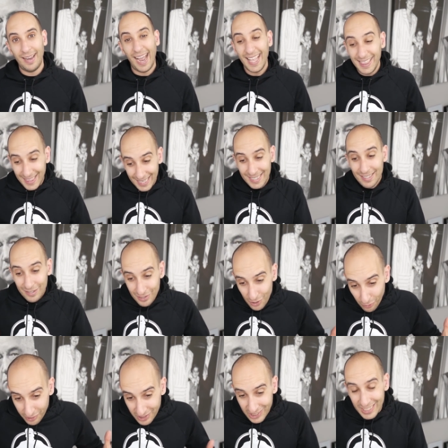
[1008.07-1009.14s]
and this is
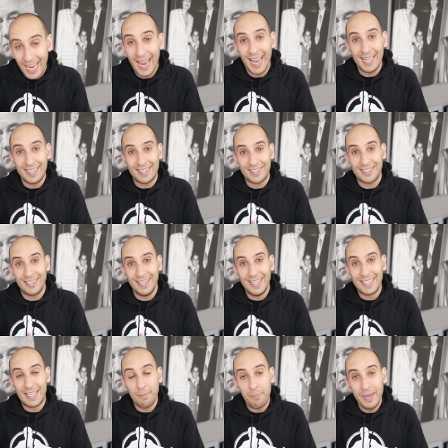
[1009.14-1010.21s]
your chance
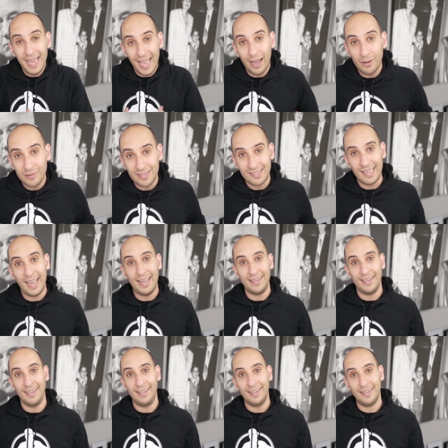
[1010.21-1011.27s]
to be
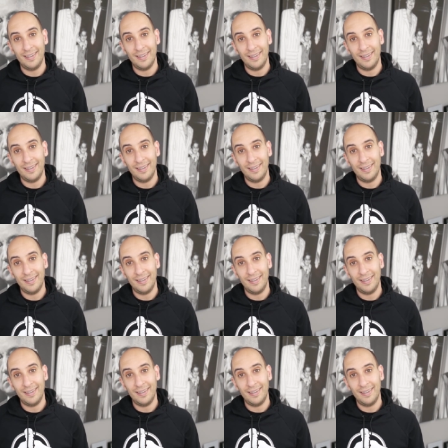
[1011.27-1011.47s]
outstanding